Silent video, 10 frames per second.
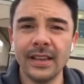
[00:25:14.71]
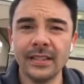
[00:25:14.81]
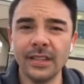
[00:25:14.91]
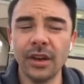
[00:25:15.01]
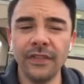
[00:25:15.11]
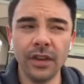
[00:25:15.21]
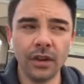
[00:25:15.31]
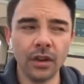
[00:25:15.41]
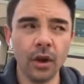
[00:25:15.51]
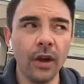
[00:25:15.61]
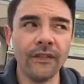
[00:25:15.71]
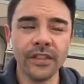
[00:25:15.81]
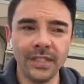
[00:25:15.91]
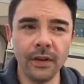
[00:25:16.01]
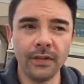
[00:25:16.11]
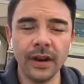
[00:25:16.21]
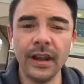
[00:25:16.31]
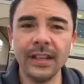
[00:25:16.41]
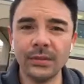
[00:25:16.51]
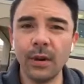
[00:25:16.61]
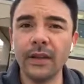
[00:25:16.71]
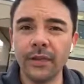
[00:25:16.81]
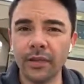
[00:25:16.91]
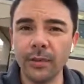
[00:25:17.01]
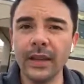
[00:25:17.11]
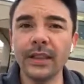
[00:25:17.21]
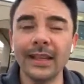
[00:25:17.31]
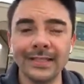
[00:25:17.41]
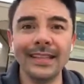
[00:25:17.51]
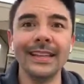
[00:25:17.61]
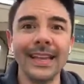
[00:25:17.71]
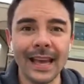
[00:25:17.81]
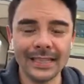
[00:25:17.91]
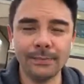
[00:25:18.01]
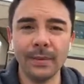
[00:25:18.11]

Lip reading: So if you're going for silver and it's one of your 3 elites, then yes.